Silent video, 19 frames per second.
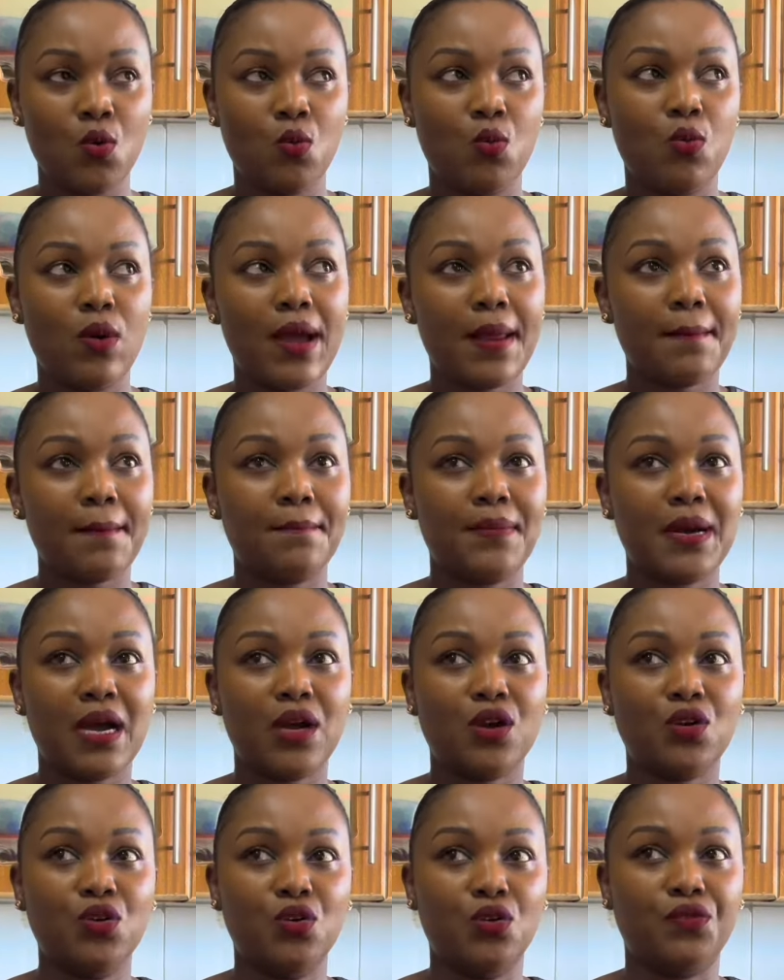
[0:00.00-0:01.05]
one
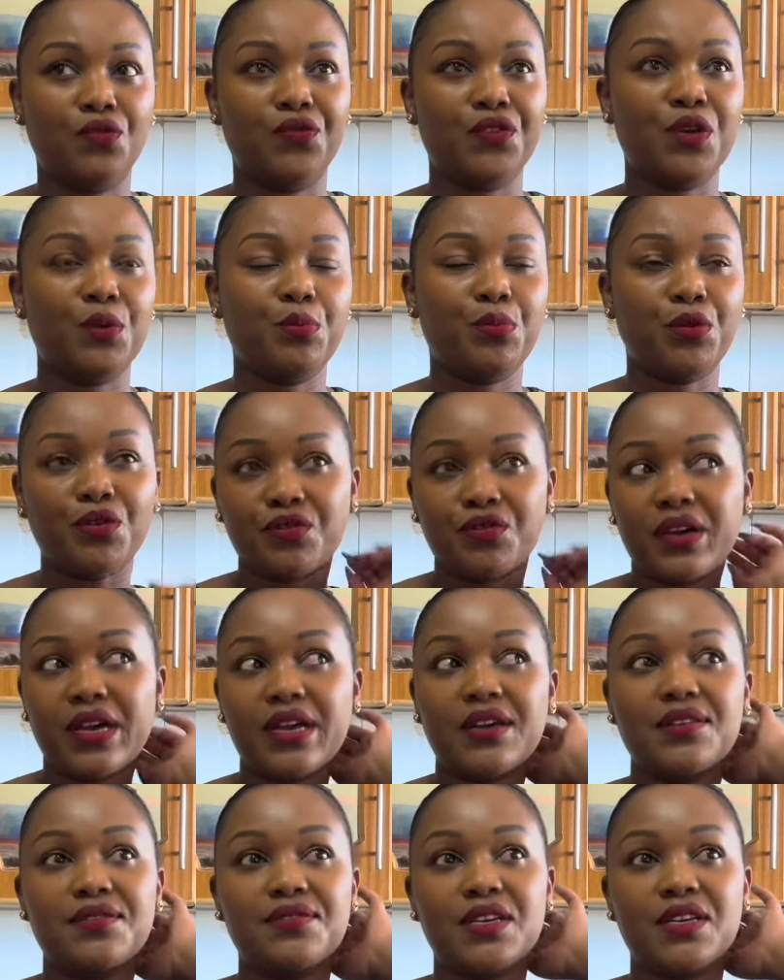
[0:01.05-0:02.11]
pack of
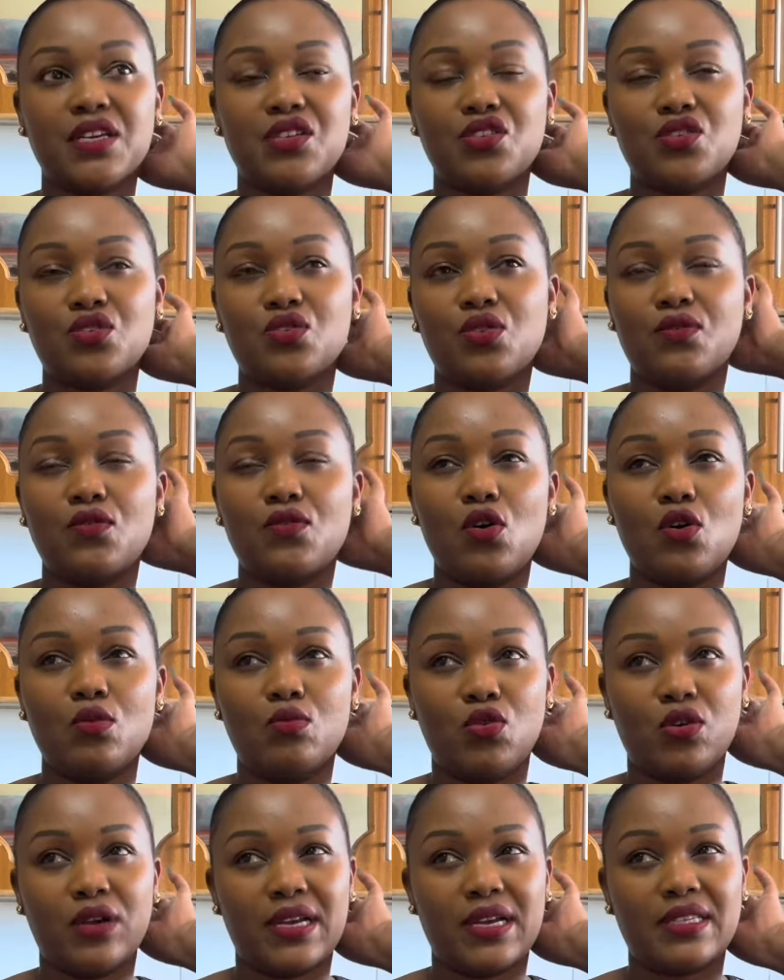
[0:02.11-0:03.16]
3.5 kgs of
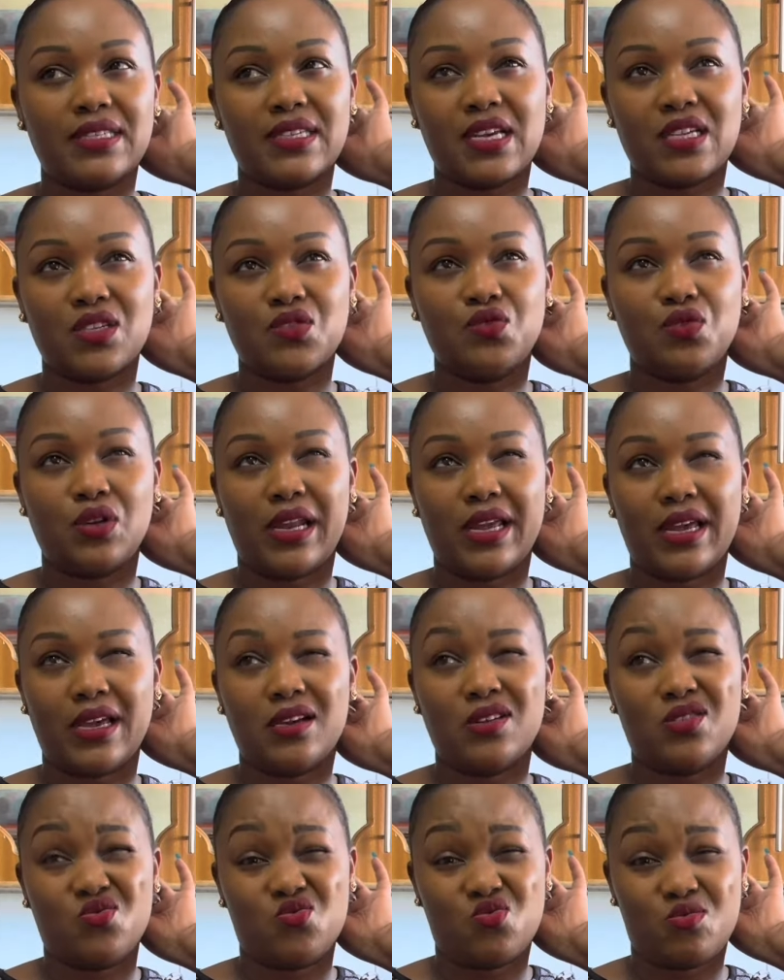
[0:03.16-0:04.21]
omo gets us for
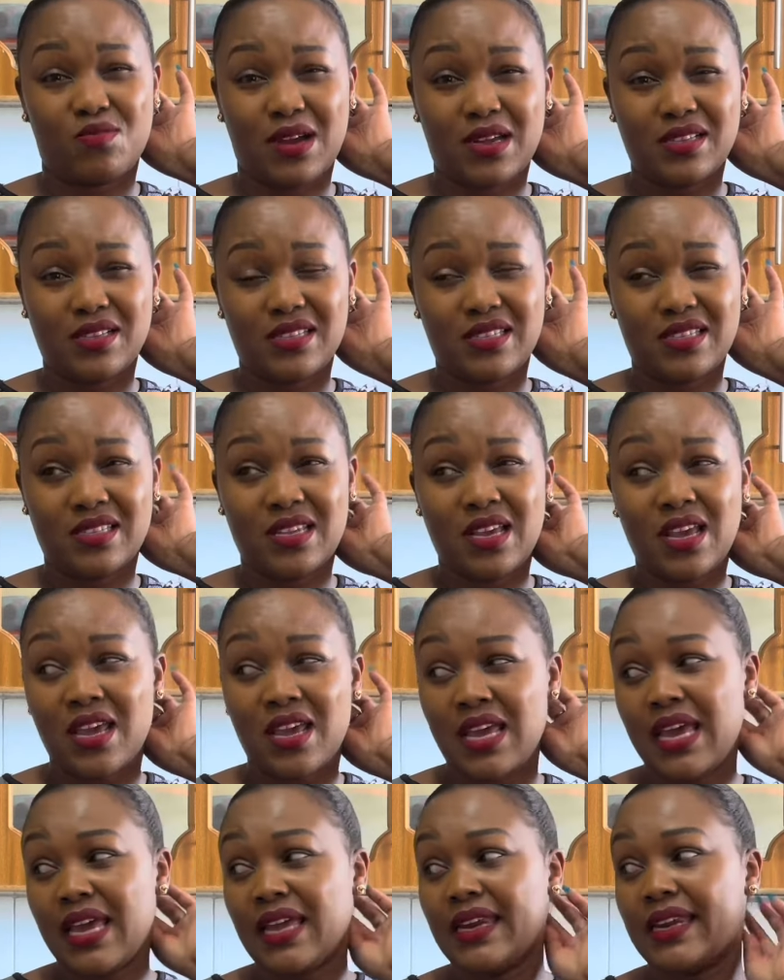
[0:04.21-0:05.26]
like two months
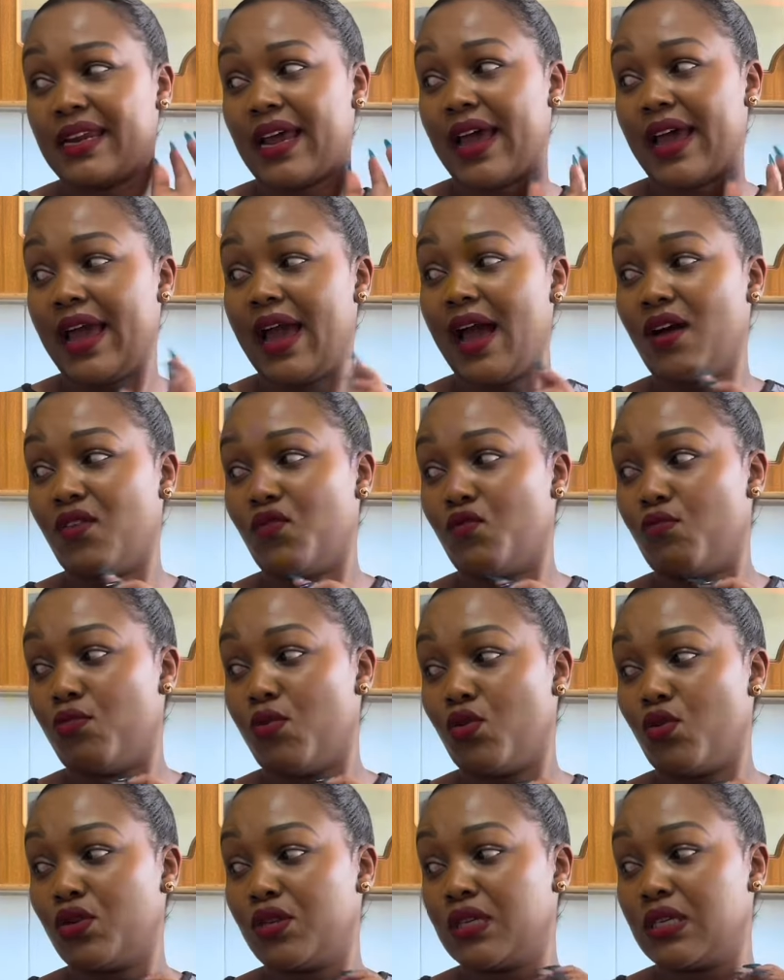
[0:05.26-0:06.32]
and i have
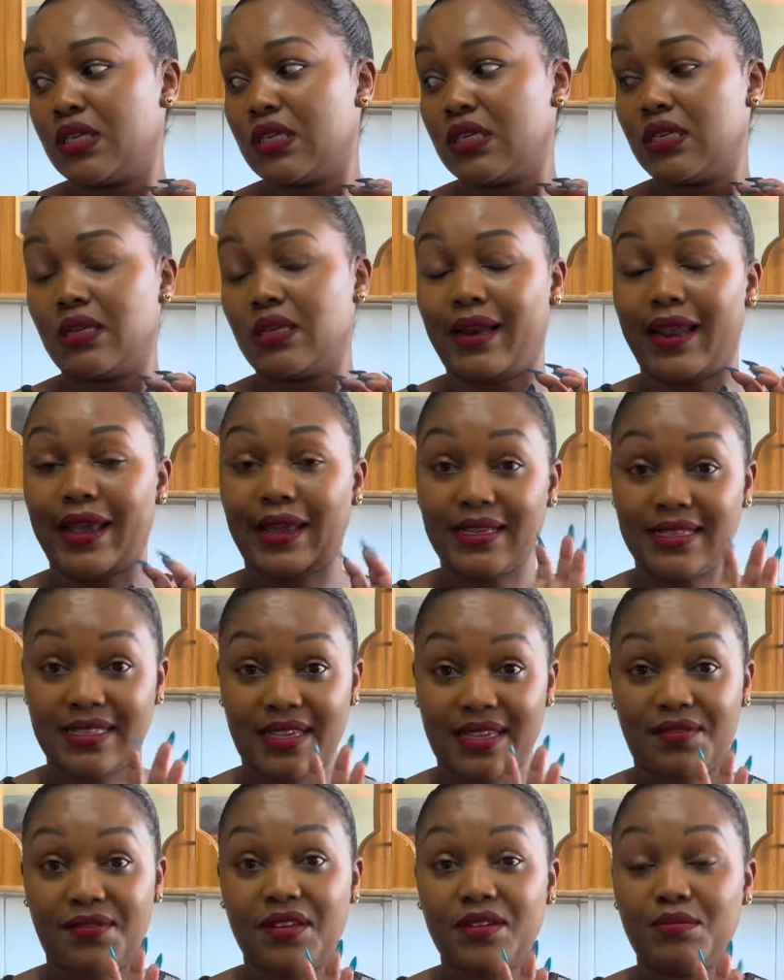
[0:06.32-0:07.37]
bought like
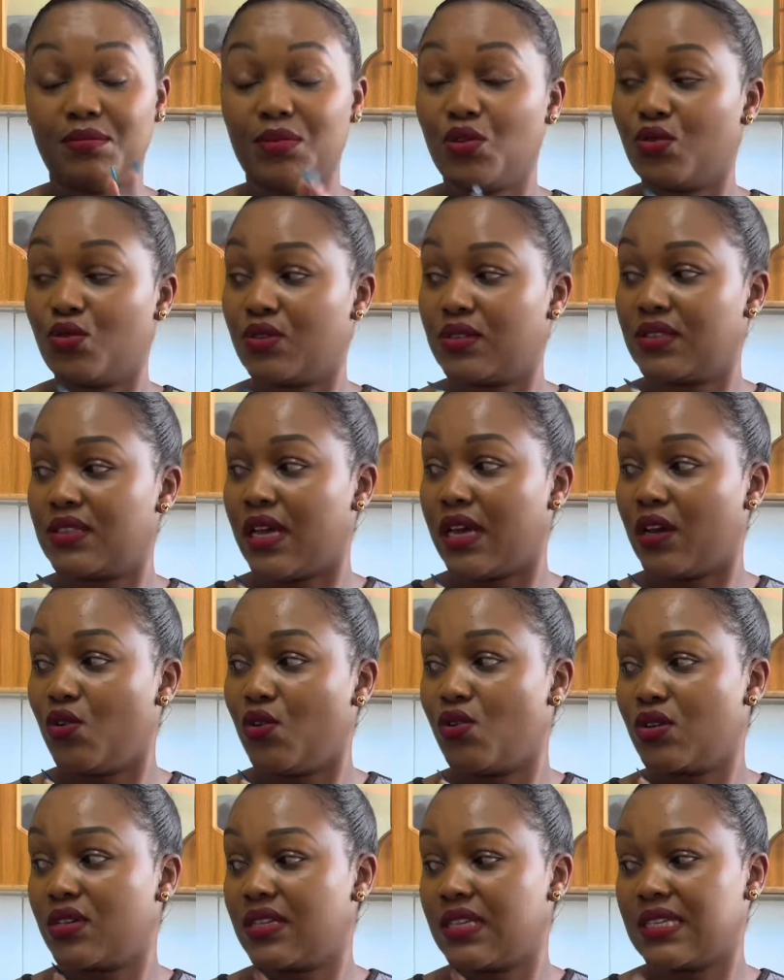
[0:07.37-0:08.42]
7 because I
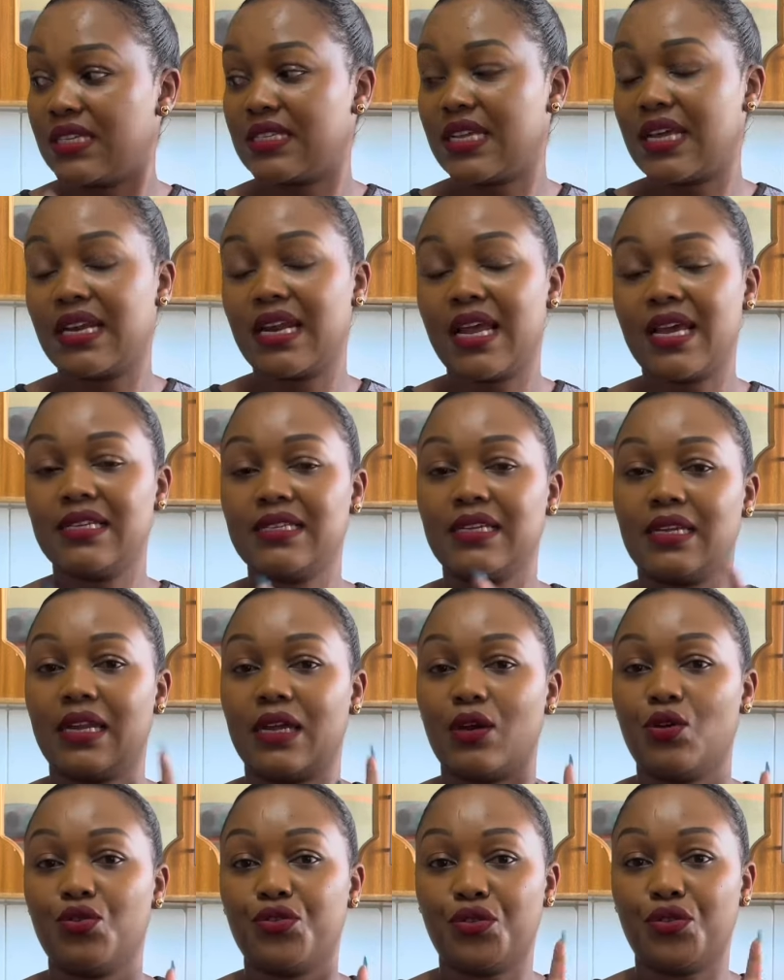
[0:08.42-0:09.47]
got the sunlight and
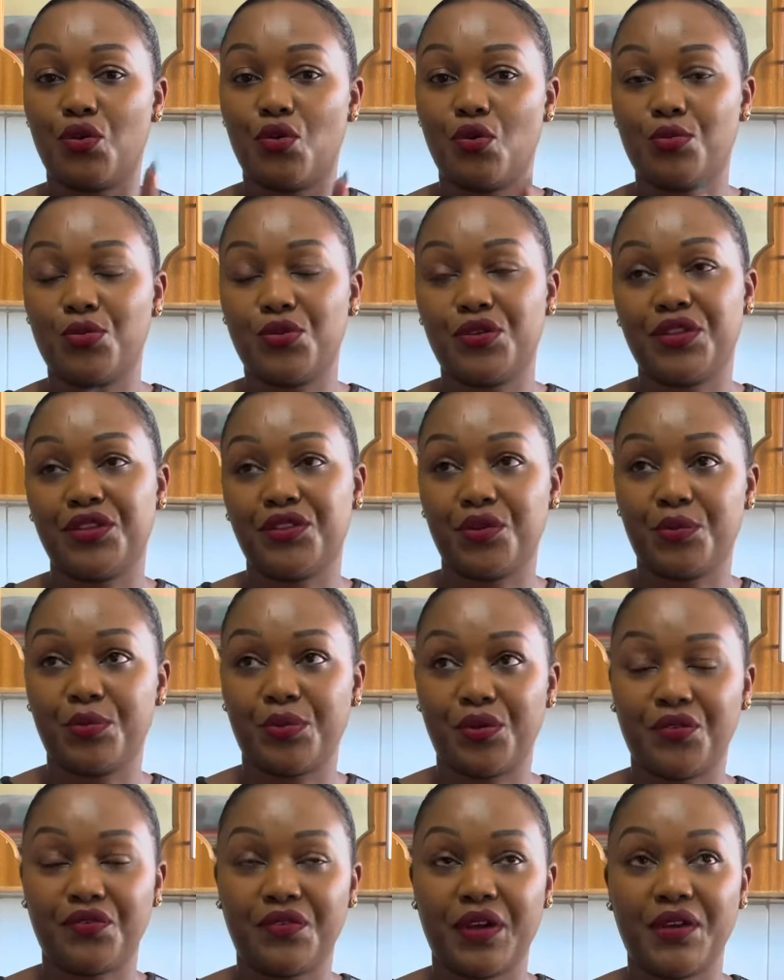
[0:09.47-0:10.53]
I got the almost the
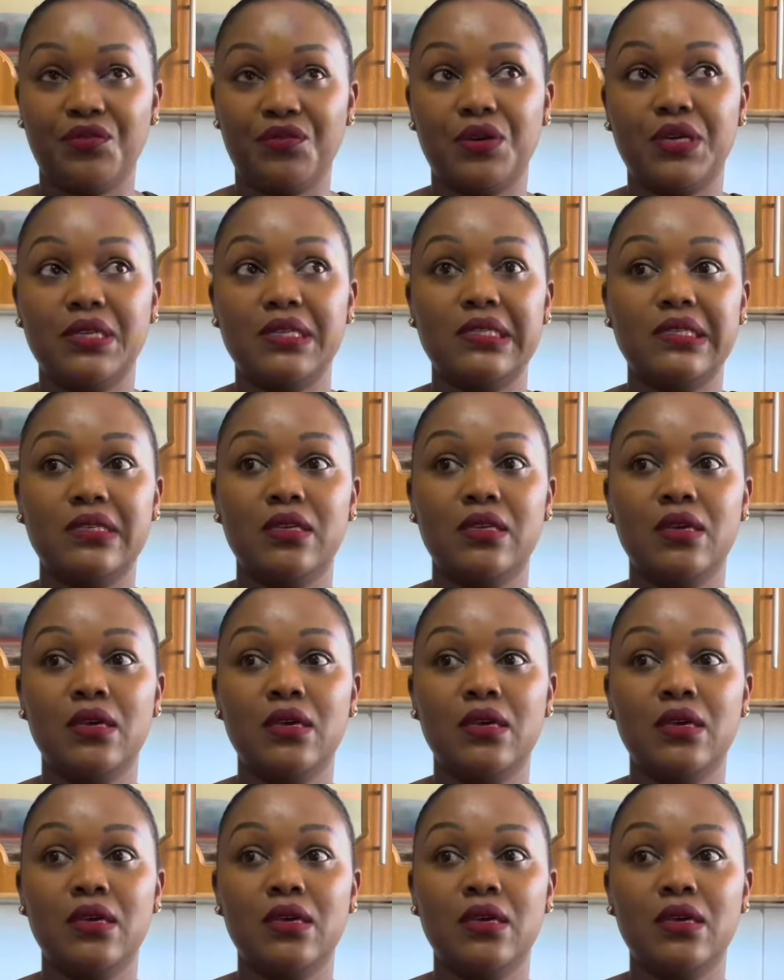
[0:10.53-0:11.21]
3.5 ones